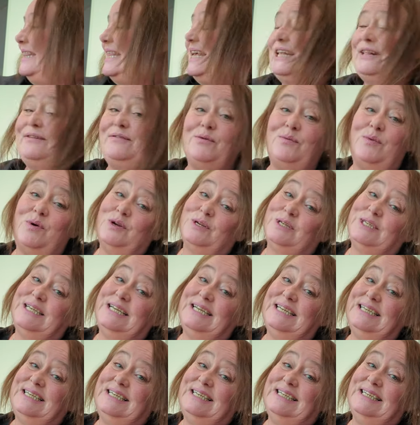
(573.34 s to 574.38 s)
Thanks for
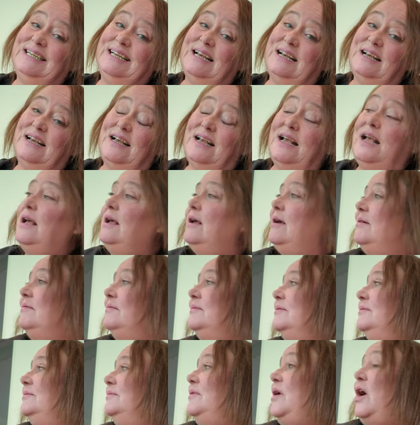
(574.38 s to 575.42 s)
watching. I
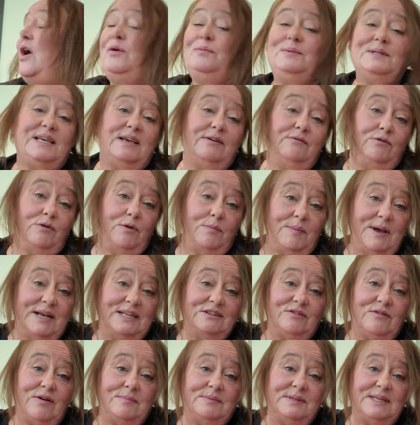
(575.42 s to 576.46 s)
will hope to give you a
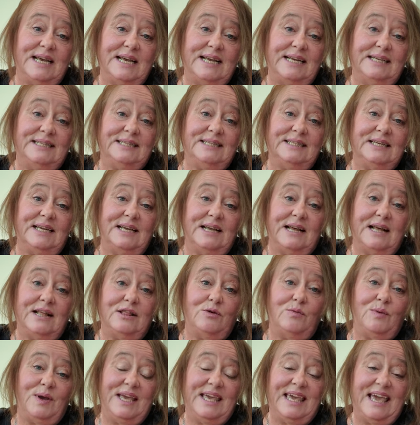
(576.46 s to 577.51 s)
better update at
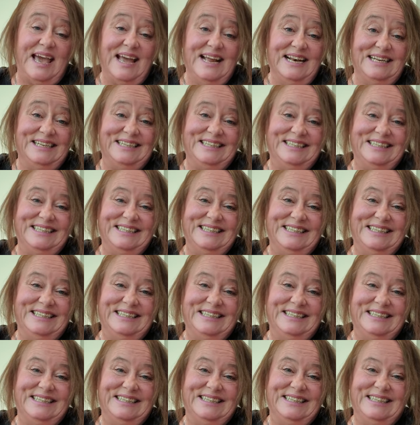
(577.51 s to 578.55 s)
the weekend.
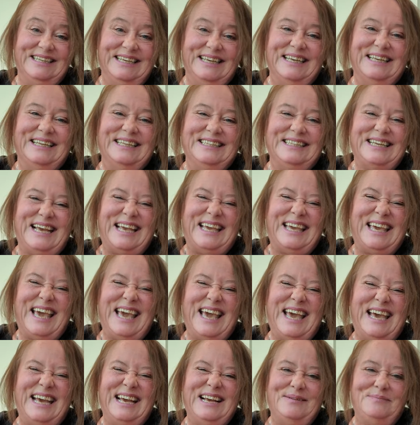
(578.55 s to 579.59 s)
Take
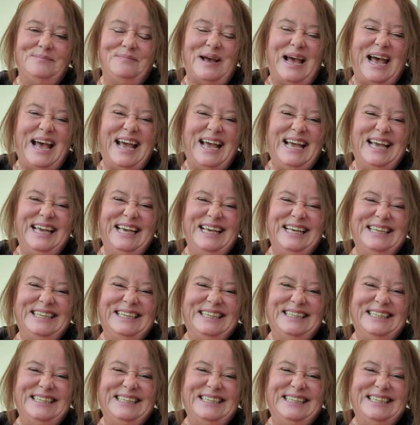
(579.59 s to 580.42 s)
care. Bye.